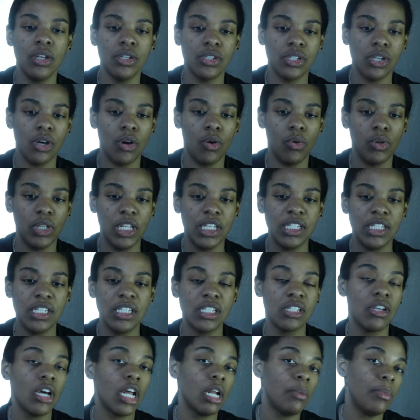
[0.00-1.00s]
So this
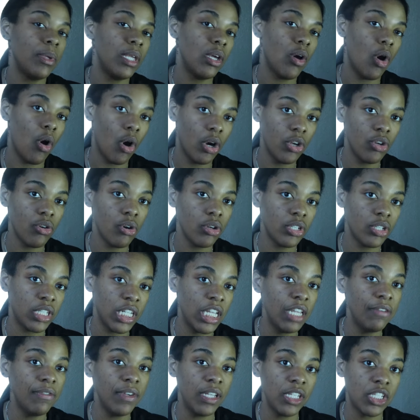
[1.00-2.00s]
is gonna be on your
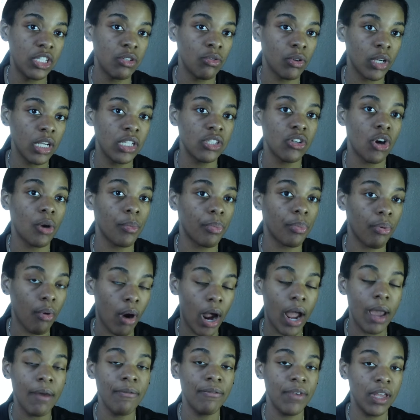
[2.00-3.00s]
TV screens on
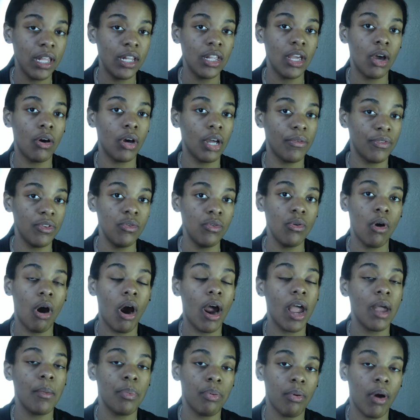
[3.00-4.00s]
Prime Video if you are a